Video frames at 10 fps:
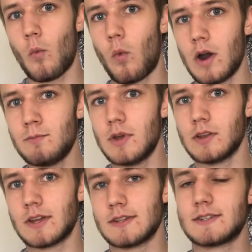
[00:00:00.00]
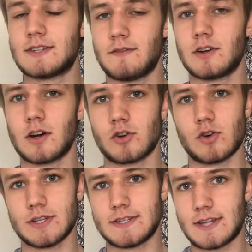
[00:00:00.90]

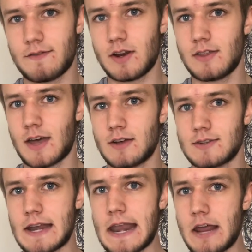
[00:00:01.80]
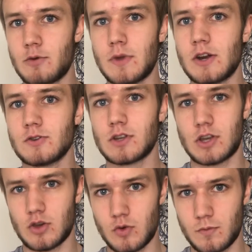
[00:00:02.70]
1,770,000 nanometers cubed.